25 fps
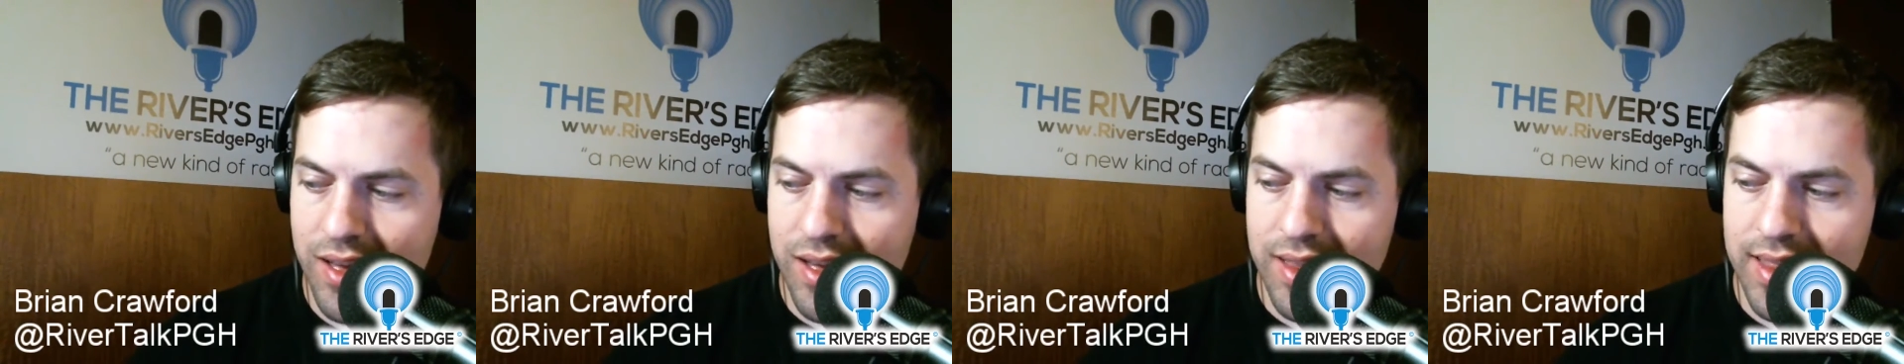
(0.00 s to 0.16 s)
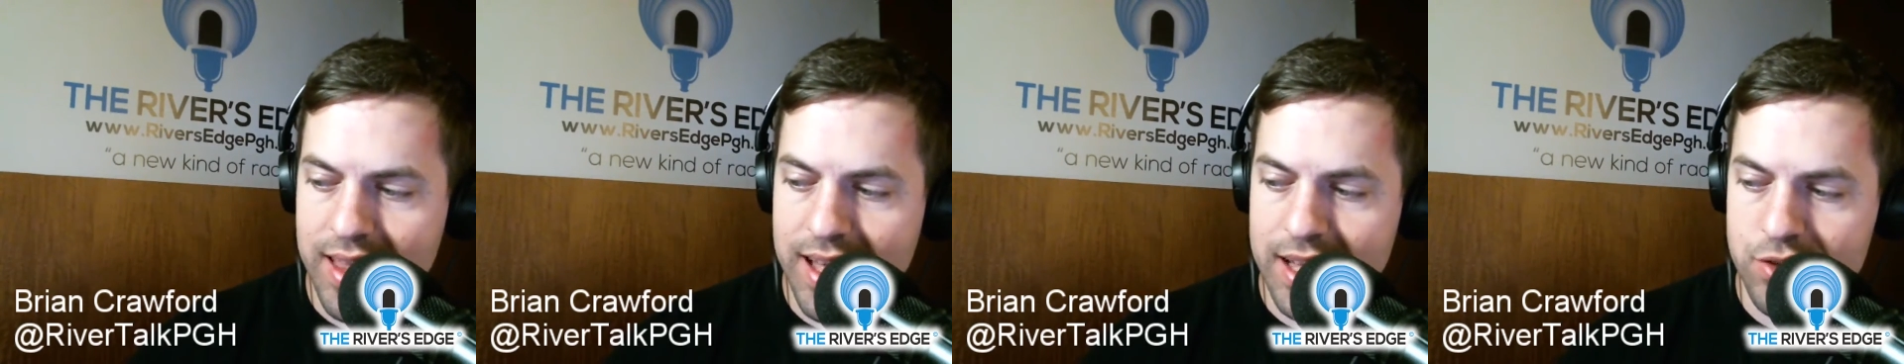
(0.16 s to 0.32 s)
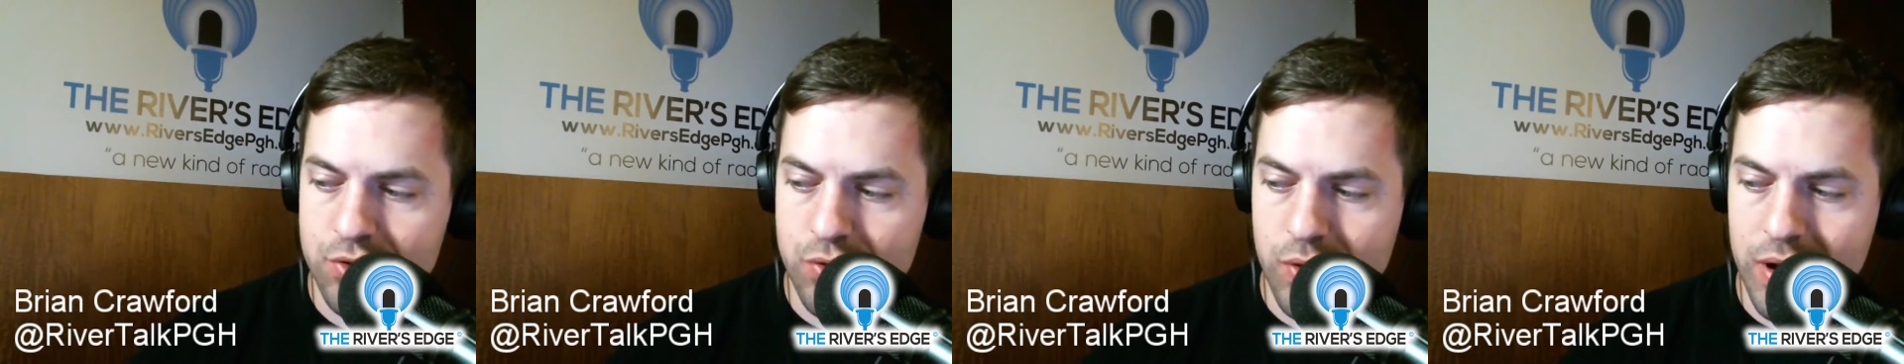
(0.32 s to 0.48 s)

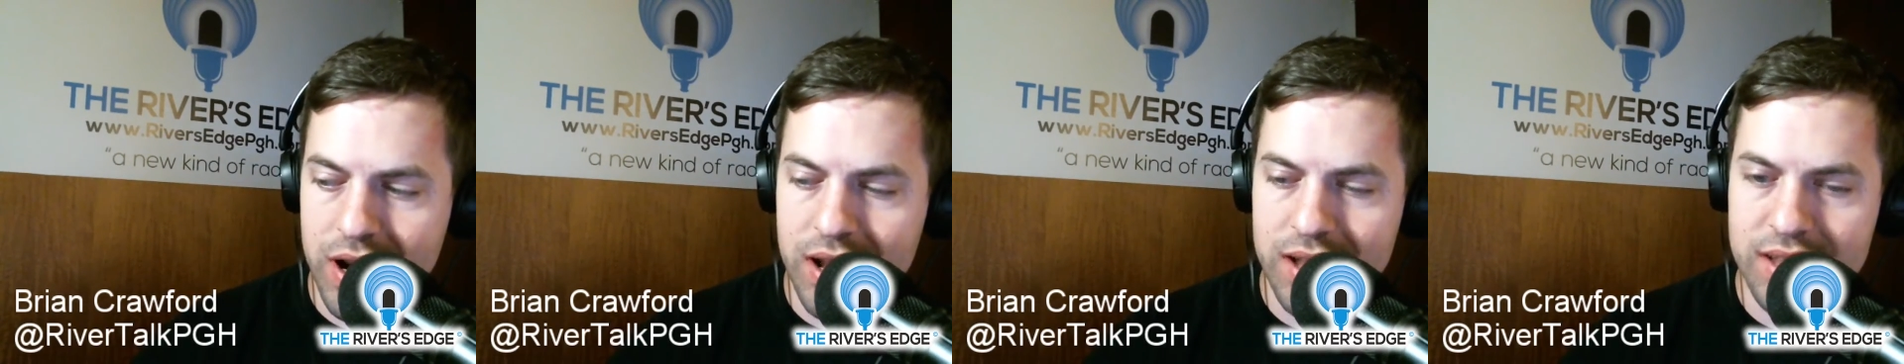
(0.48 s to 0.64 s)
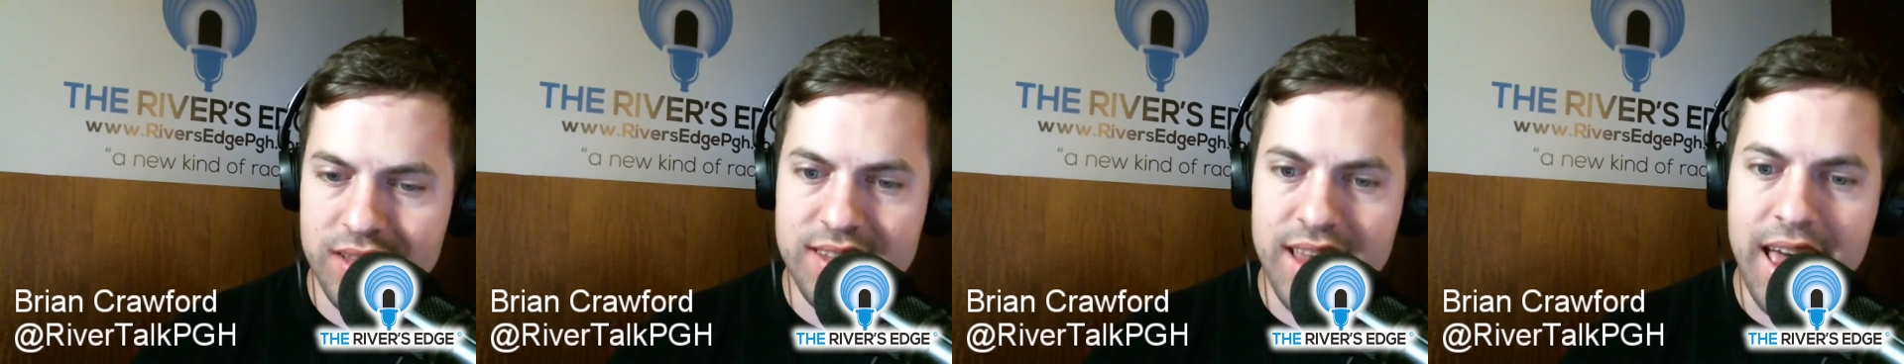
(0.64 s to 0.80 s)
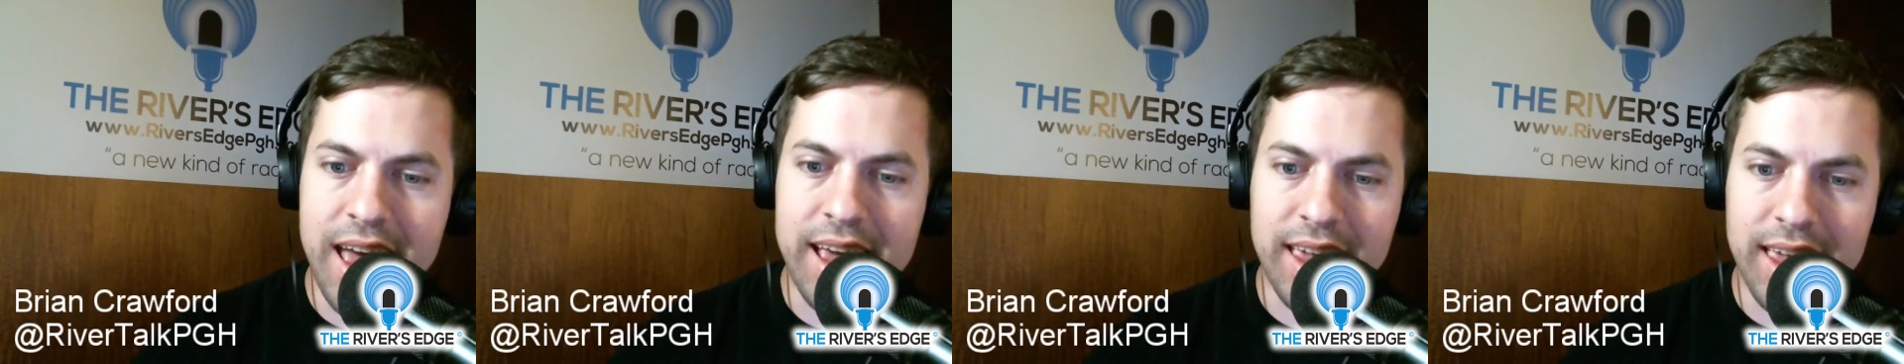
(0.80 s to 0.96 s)
That's right, a
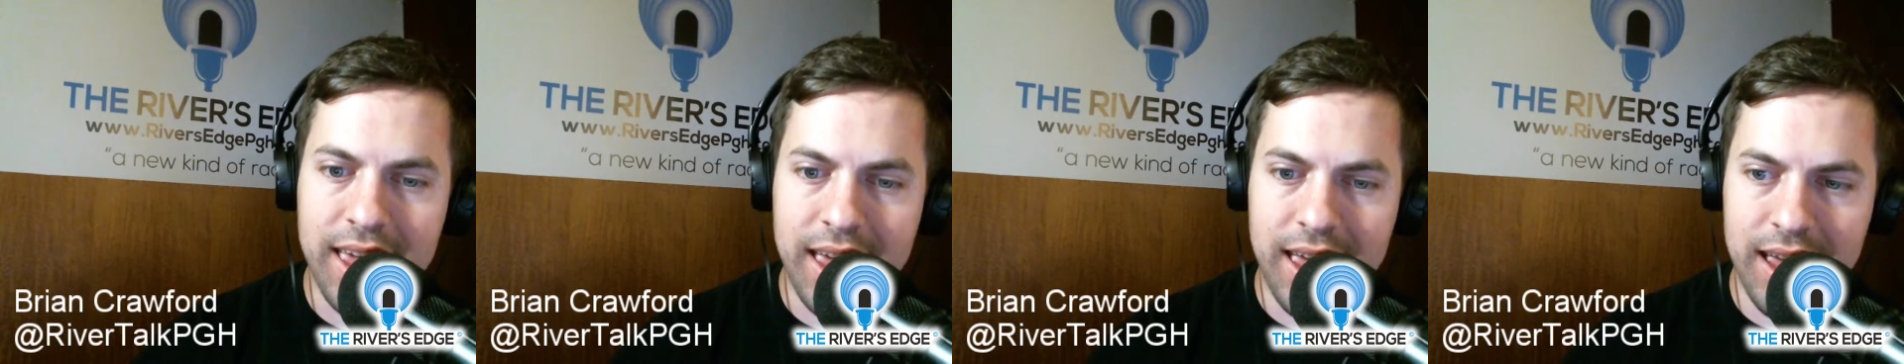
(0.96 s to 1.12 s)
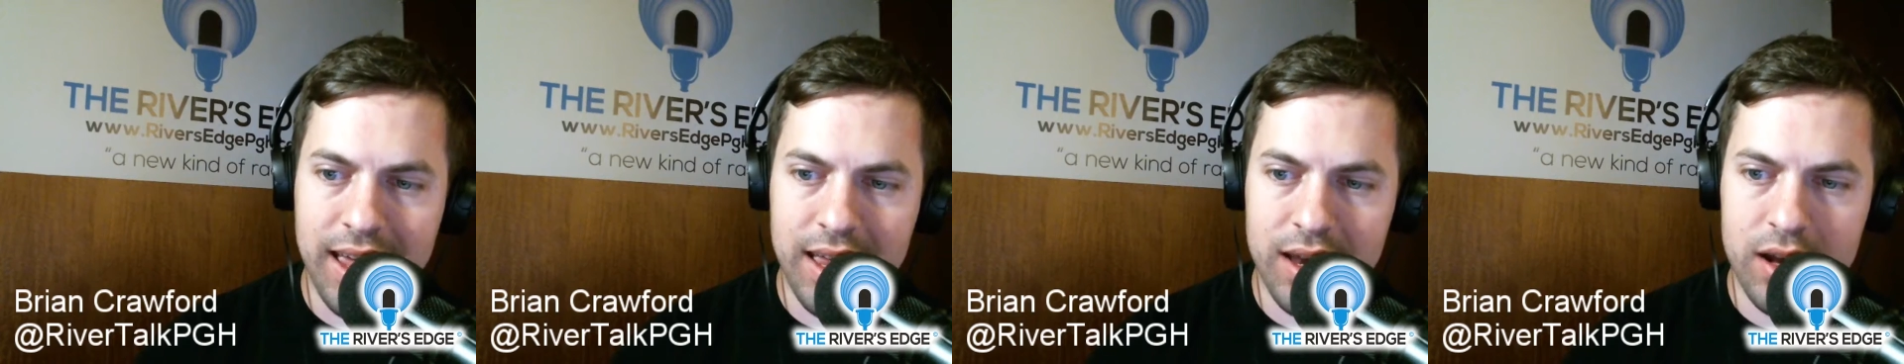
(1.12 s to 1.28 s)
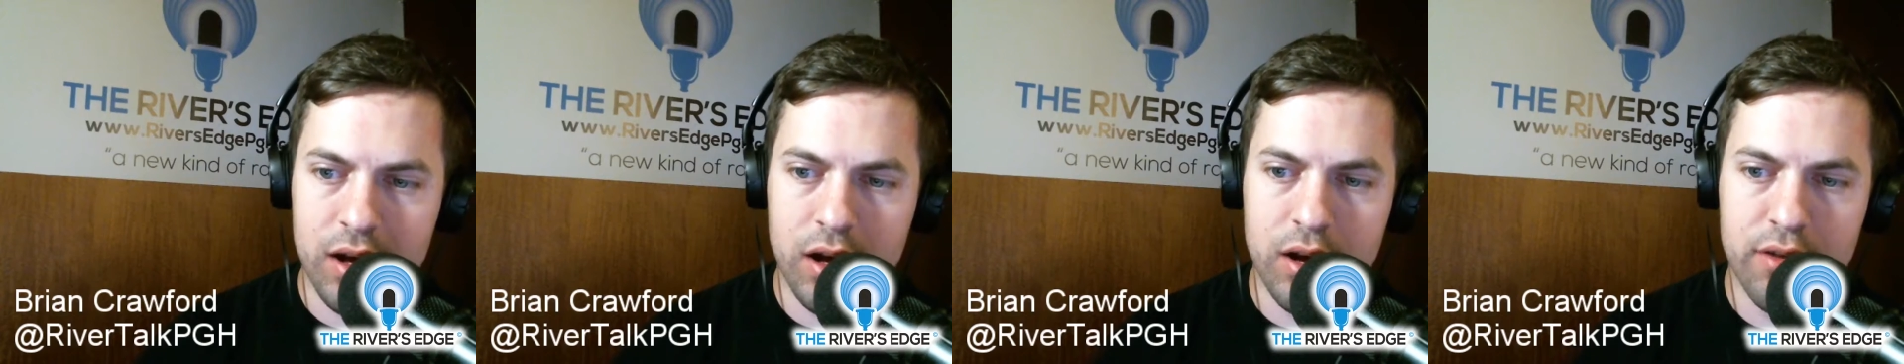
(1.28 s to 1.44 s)

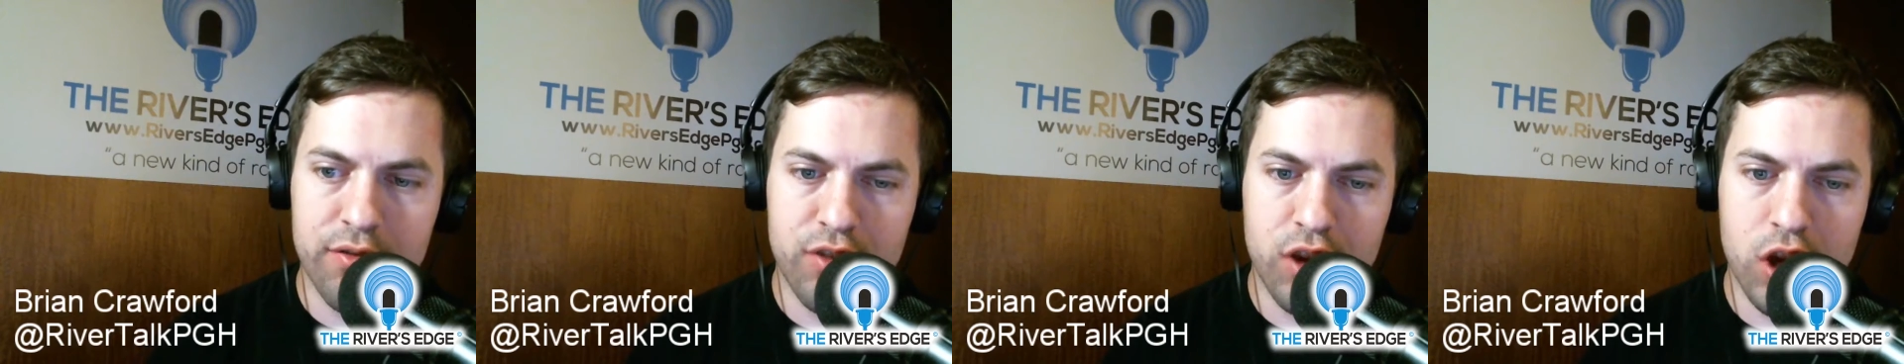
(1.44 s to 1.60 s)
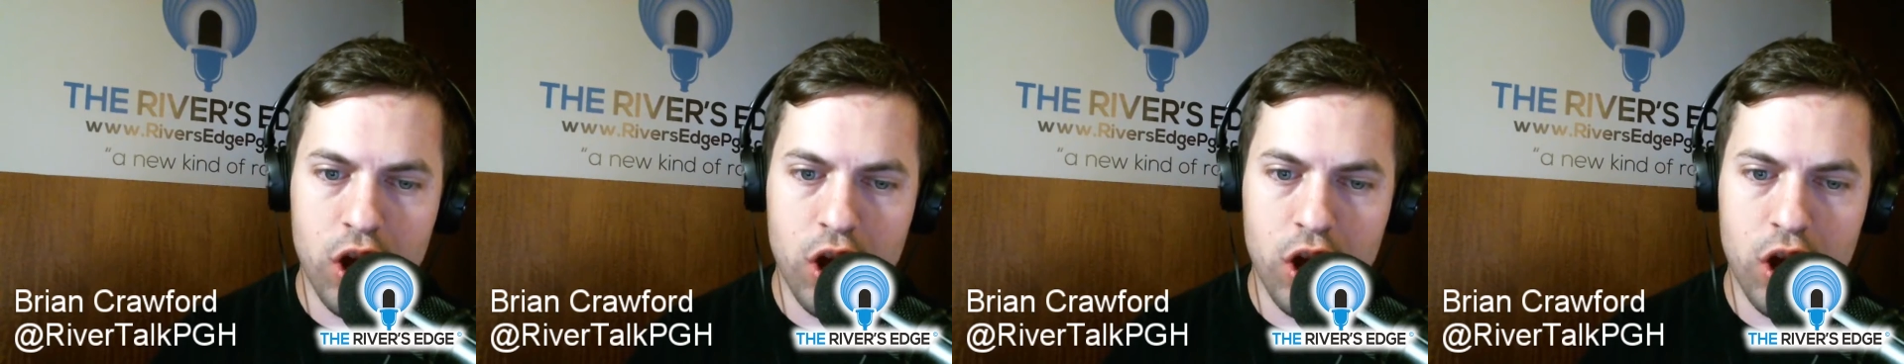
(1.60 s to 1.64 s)
decade of